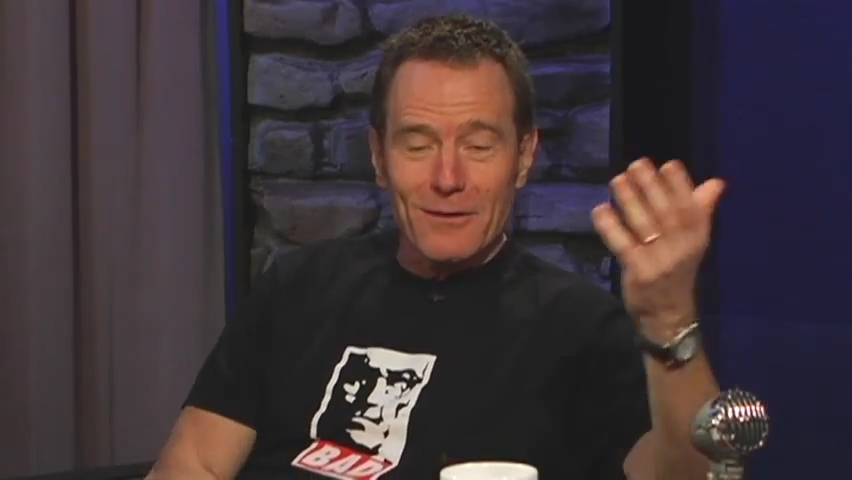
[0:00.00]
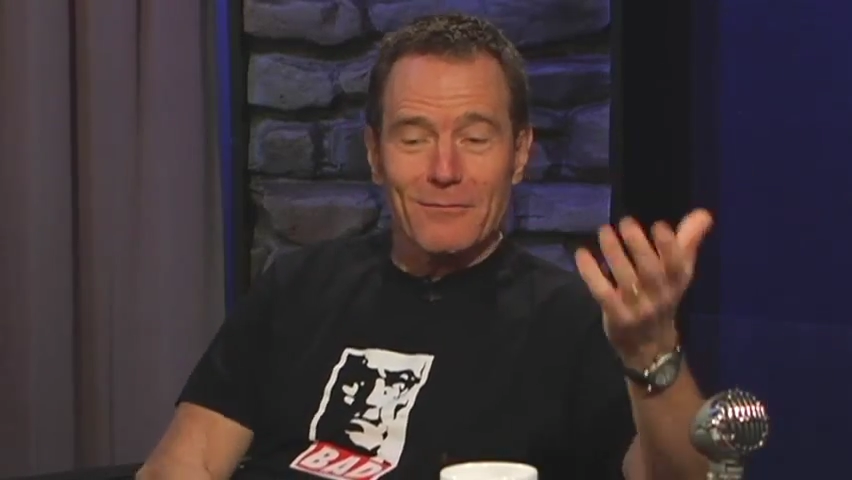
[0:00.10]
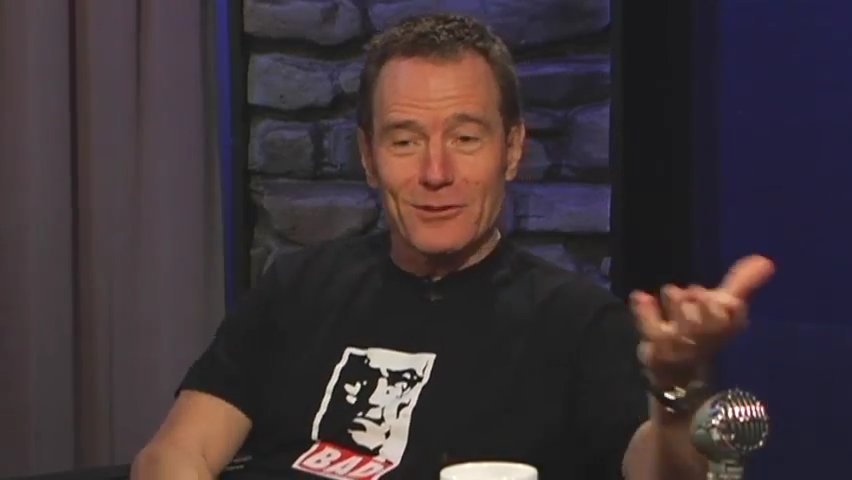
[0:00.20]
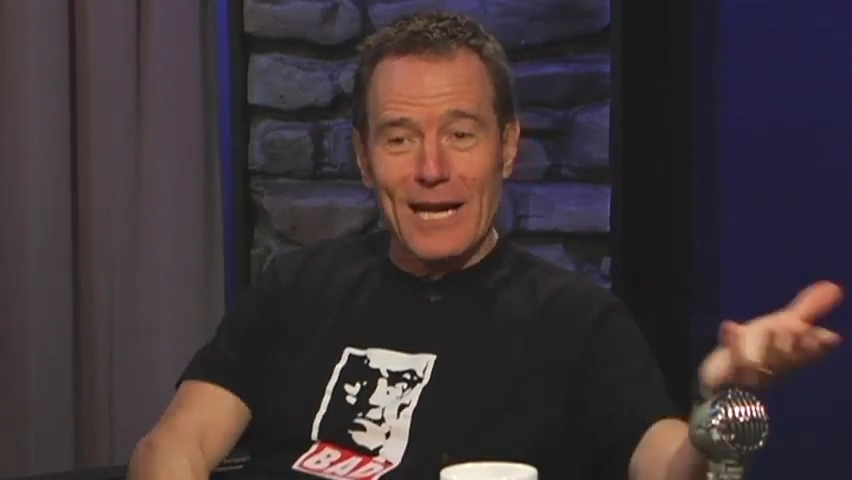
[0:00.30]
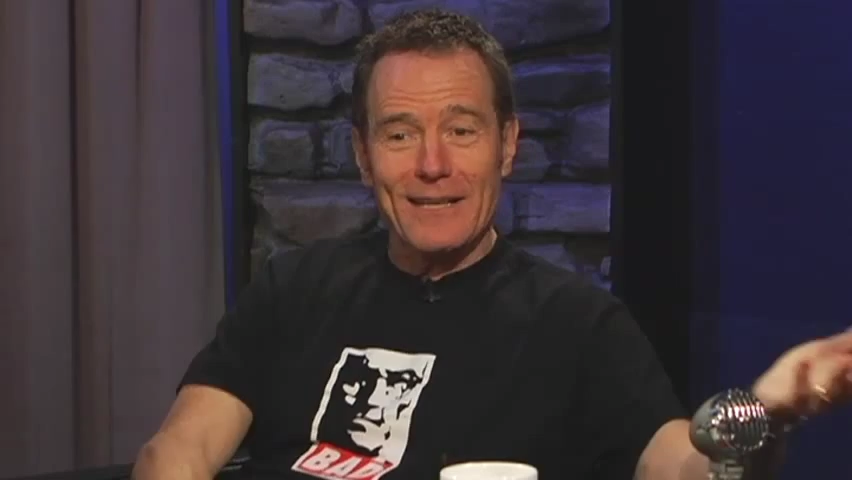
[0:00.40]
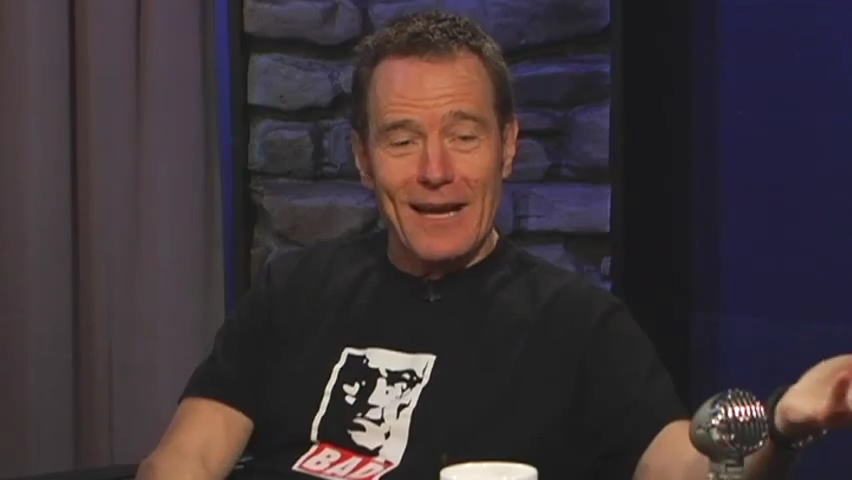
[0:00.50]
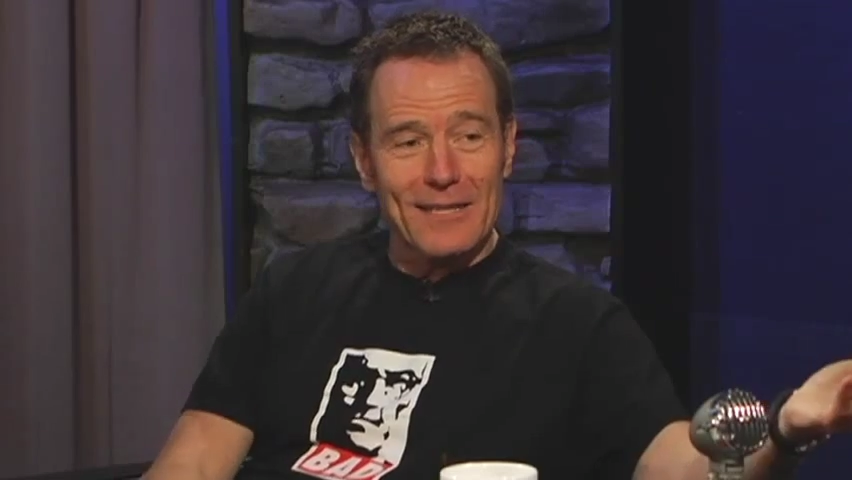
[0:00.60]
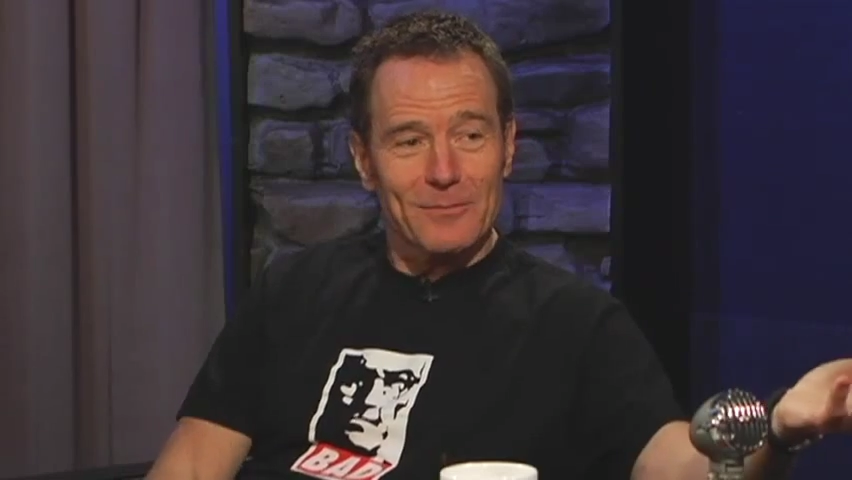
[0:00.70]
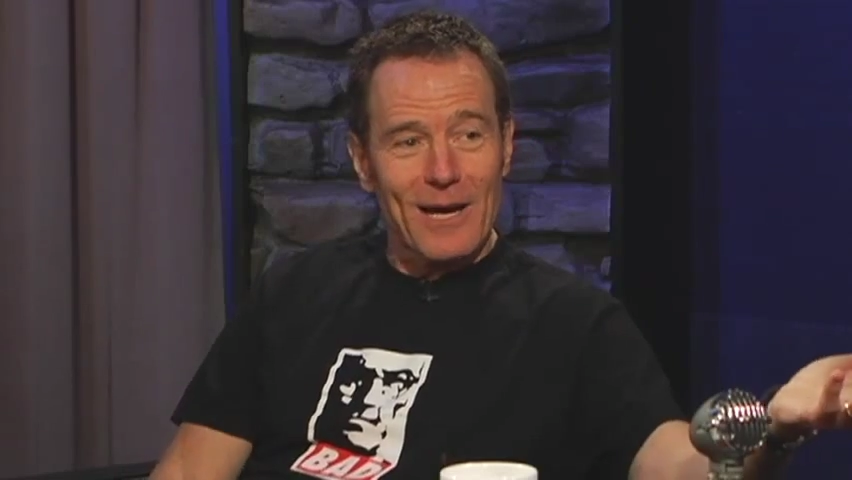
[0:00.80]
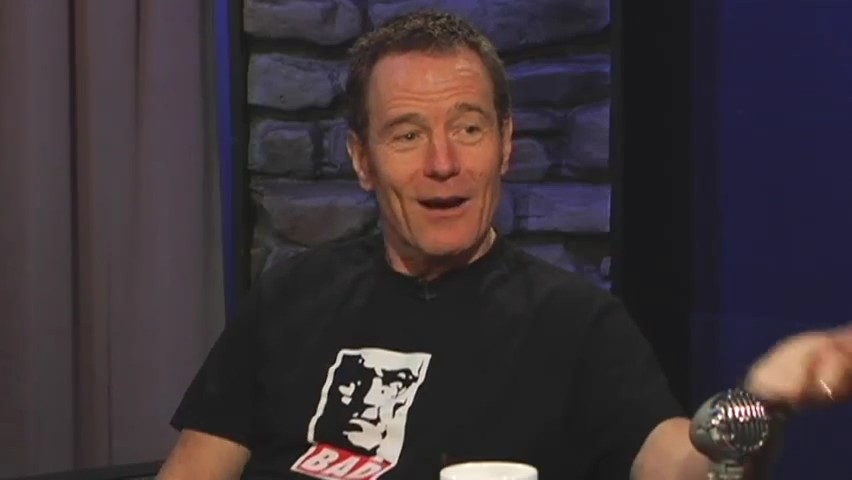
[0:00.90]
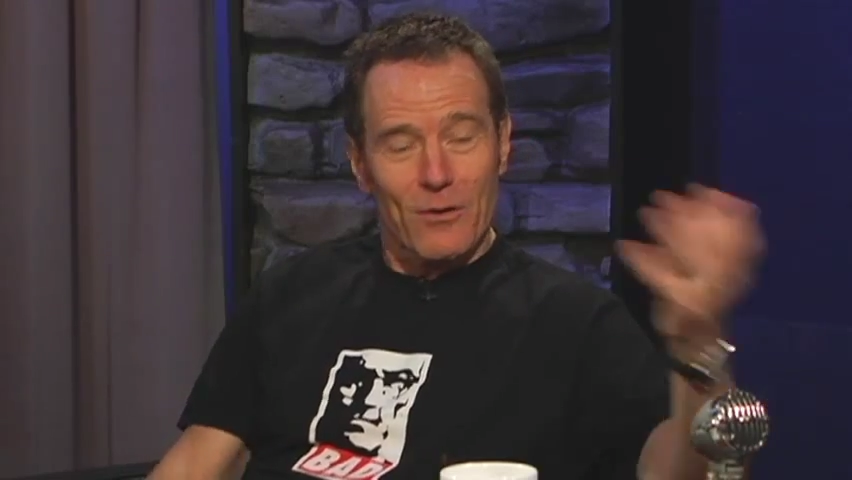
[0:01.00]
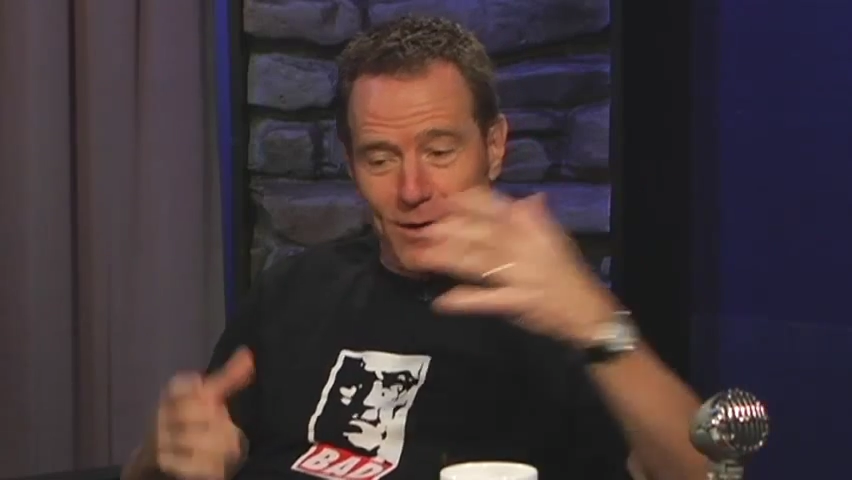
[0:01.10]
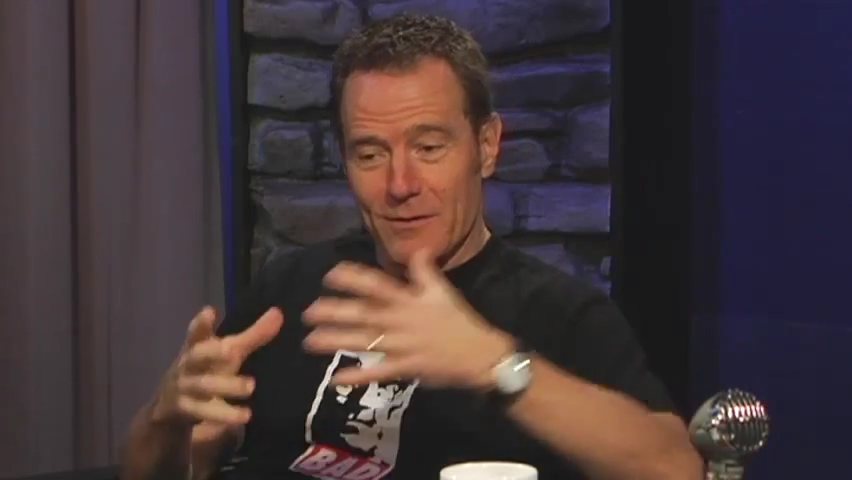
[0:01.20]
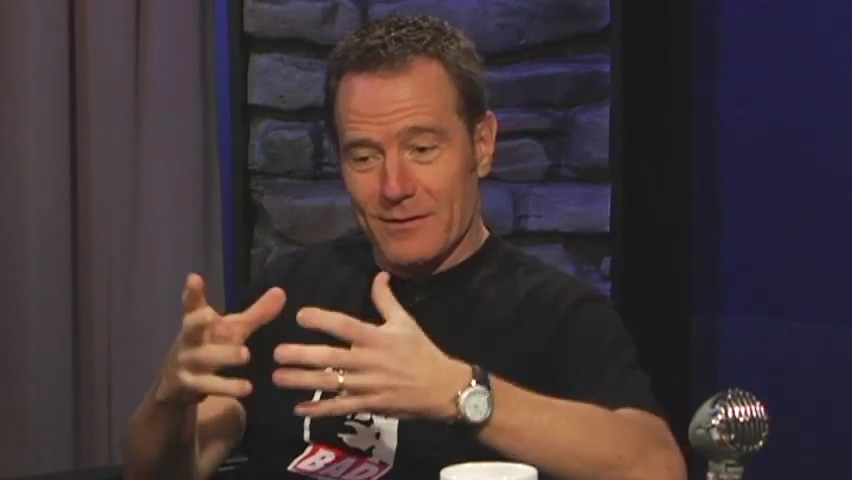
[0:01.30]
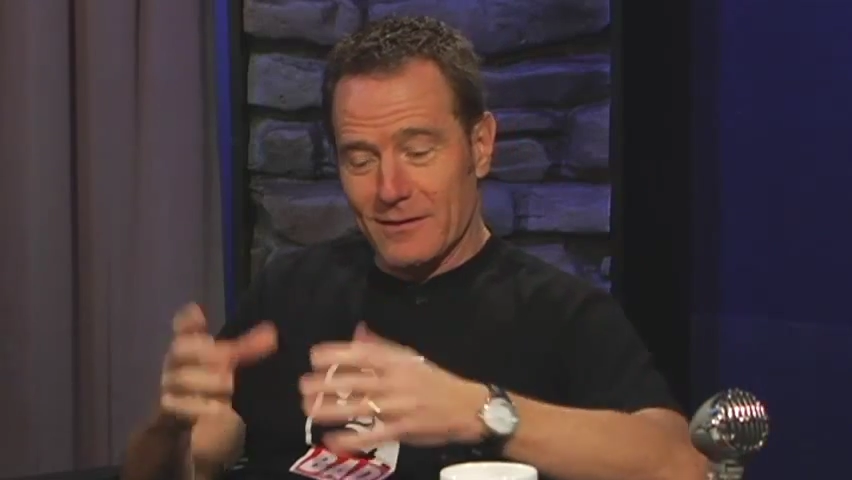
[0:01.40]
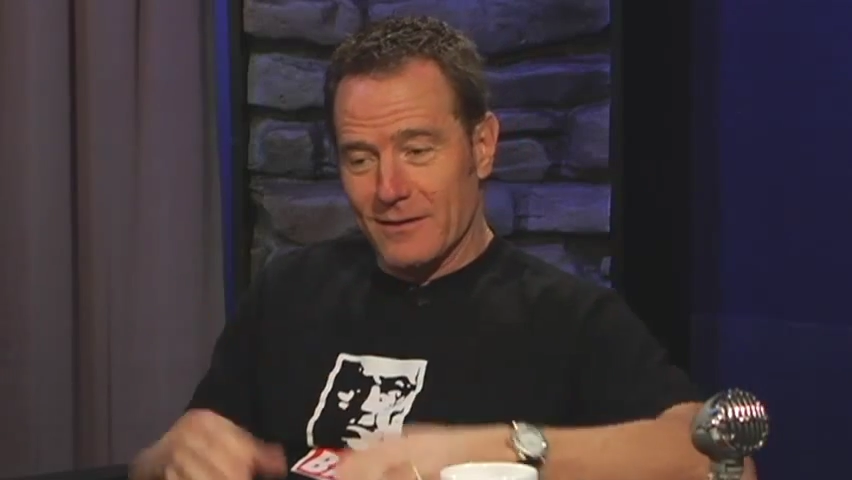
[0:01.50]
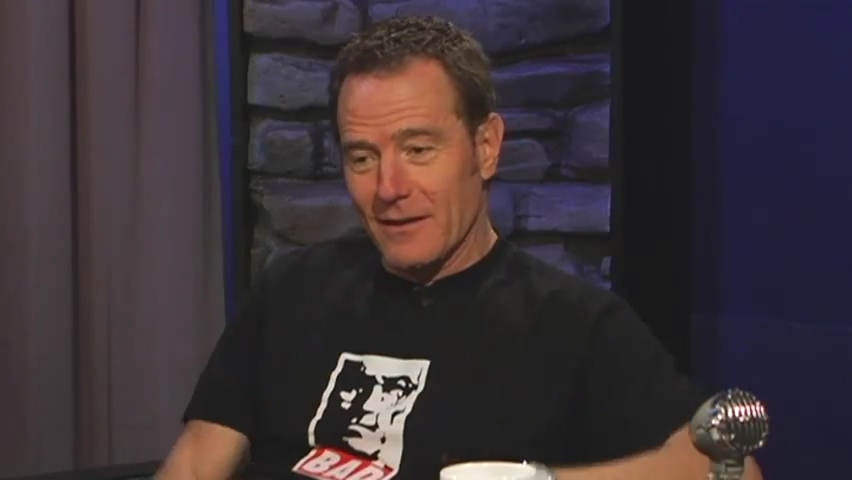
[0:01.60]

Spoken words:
Jane Kazmara,